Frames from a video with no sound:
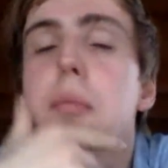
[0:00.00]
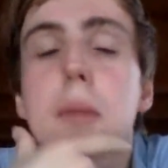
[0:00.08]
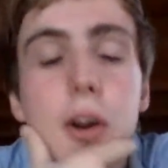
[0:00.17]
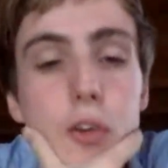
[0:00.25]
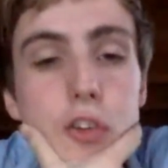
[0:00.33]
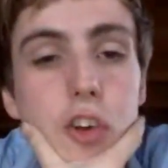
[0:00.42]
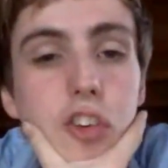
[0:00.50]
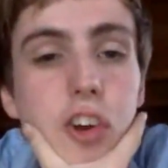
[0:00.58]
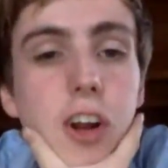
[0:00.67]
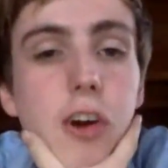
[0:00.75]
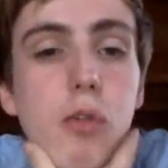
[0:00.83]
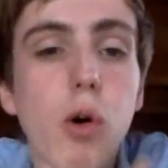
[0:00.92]
they might not
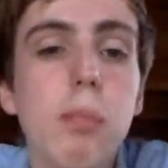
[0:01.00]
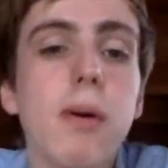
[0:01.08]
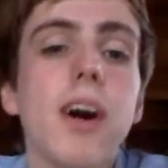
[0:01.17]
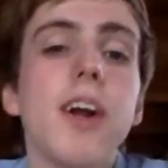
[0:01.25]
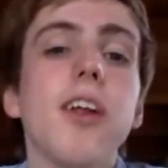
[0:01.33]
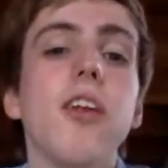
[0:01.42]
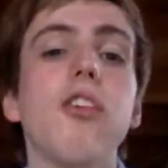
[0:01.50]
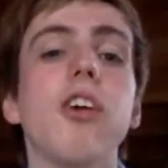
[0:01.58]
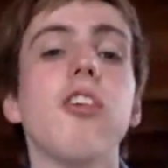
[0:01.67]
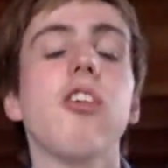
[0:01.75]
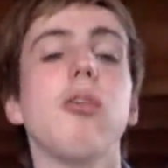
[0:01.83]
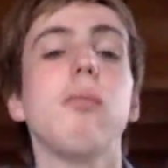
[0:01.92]
necessarily cooperate in the
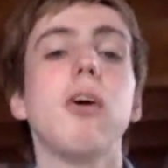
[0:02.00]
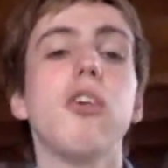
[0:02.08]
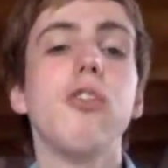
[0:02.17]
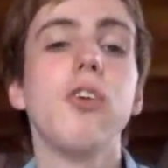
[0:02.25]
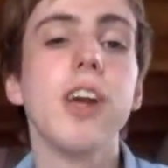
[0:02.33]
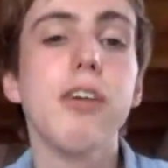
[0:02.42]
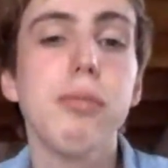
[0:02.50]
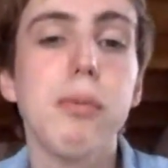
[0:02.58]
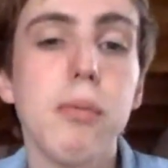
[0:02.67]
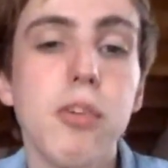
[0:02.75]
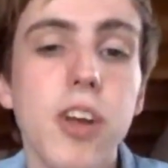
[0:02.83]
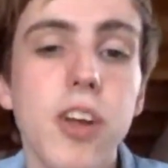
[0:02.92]
sense that the most will give
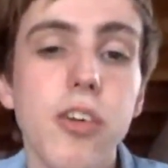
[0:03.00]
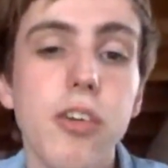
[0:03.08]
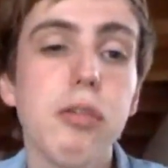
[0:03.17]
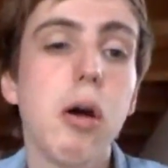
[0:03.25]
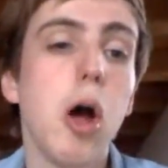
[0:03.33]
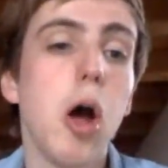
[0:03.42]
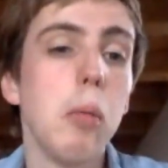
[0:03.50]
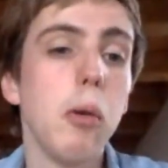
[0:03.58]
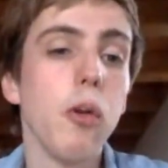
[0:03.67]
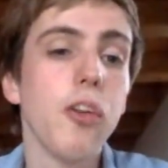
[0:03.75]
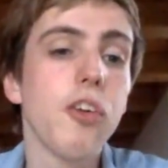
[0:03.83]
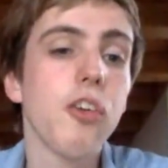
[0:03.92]
an incentive, but
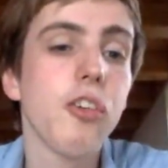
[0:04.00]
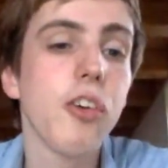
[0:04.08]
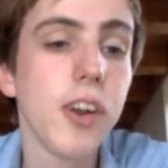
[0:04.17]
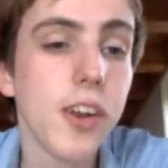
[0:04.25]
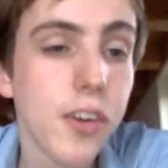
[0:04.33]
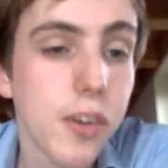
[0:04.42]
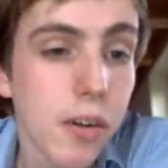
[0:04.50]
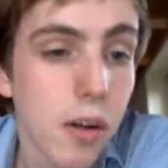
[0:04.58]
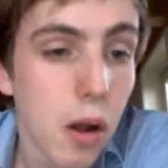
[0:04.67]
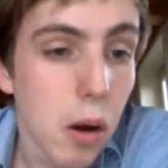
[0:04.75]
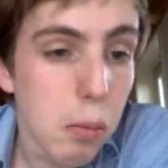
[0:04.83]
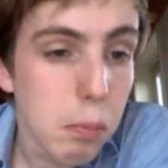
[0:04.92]
not necessarily the
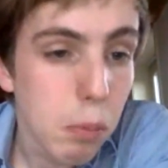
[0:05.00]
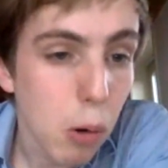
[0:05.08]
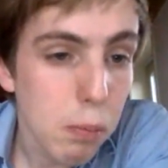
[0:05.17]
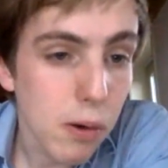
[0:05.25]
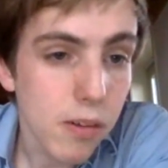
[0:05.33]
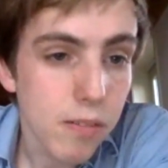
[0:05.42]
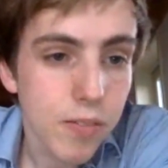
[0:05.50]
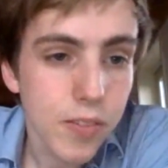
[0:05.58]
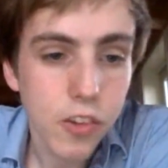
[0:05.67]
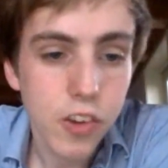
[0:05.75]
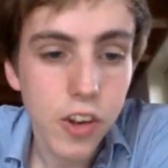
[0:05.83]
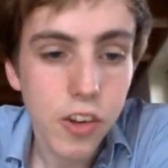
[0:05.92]
proper
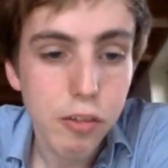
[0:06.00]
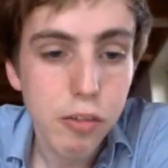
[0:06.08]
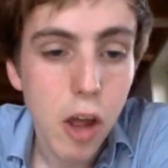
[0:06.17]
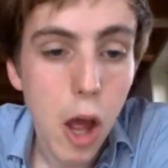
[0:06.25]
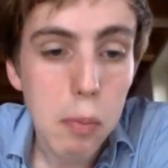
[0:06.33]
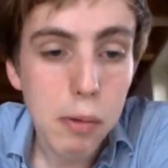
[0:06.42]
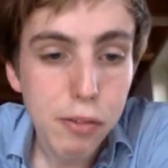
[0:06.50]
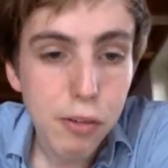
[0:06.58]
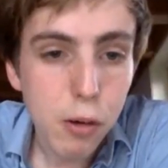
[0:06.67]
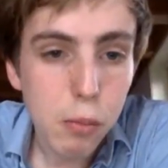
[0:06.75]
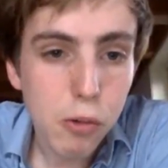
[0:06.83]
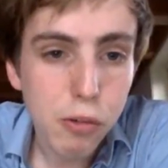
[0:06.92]
incentive.
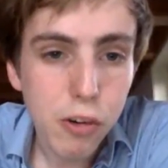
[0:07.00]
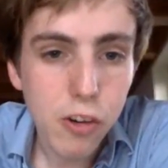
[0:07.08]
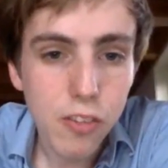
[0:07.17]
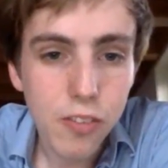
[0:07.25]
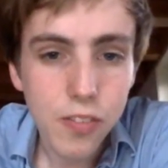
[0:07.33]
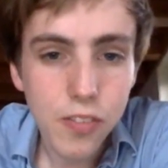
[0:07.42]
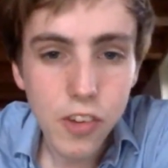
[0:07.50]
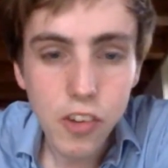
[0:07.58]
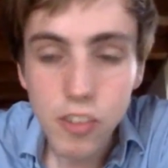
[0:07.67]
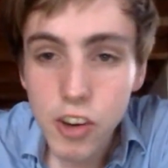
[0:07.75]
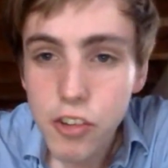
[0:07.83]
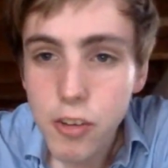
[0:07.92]
Before you move on, there's
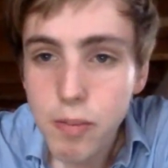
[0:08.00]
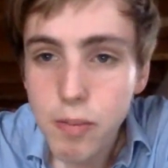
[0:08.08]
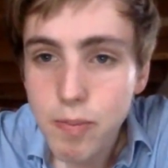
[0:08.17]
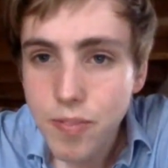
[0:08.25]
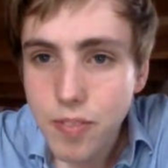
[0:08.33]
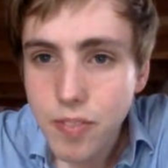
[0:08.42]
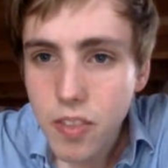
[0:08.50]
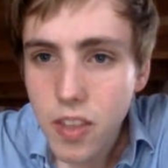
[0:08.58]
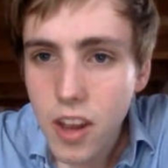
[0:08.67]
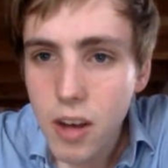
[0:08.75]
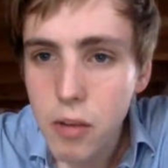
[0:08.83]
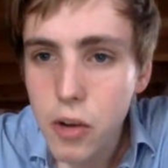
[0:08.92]
a question.
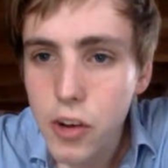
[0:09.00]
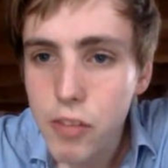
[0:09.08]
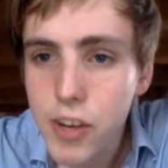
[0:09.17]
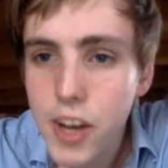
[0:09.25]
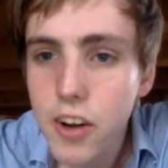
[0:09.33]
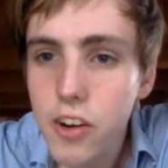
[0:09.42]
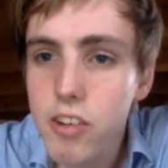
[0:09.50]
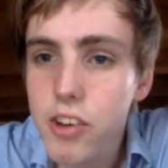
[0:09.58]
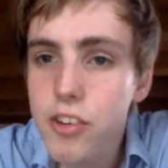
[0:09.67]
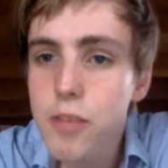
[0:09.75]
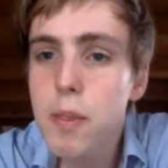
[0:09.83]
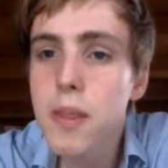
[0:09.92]
I'm going to read out the
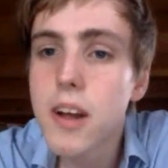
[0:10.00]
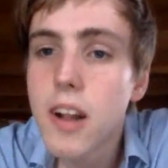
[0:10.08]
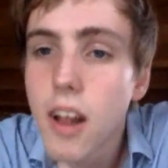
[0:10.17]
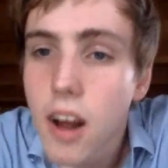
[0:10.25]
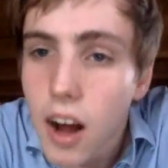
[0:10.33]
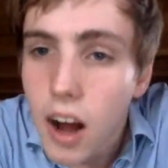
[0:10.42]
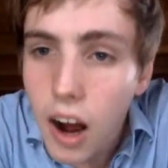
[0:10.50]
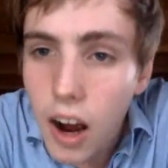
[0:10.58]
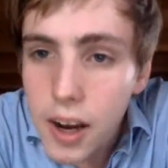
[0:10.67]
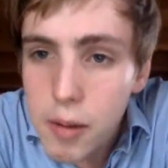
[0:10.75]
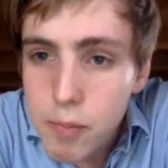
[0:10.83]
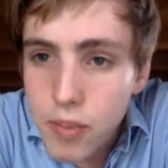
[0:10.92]
question.
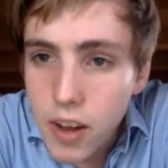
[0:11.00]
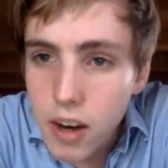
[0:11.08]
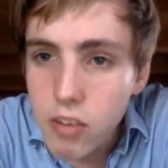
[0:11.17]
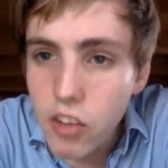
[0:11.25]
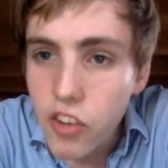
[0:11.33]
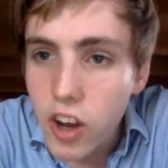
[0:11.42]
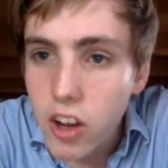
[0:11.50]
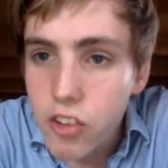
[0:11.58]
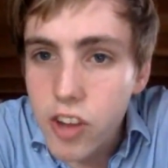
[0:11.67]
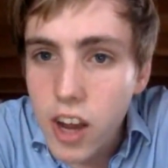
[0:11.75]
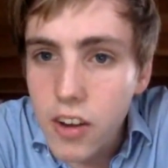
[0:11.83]
Hi, I want to ask